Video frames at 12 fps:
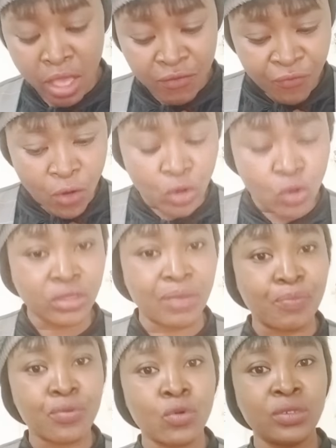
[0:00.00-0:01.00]
Follow
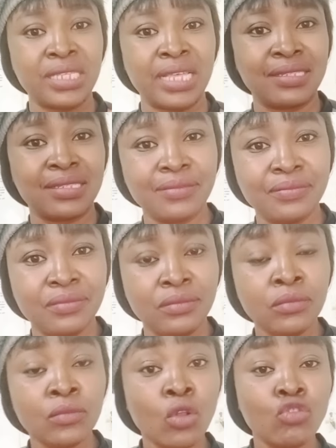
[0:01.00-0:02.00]
the process.
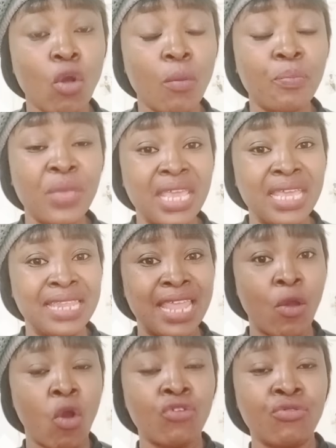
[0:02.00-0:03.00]
Don't be in
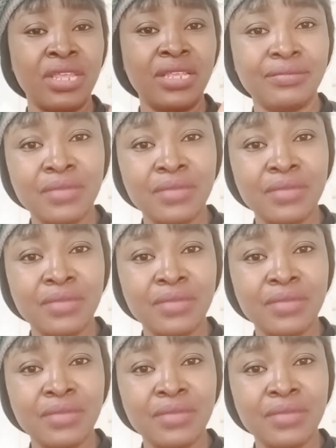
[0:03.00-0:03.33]
a hurry.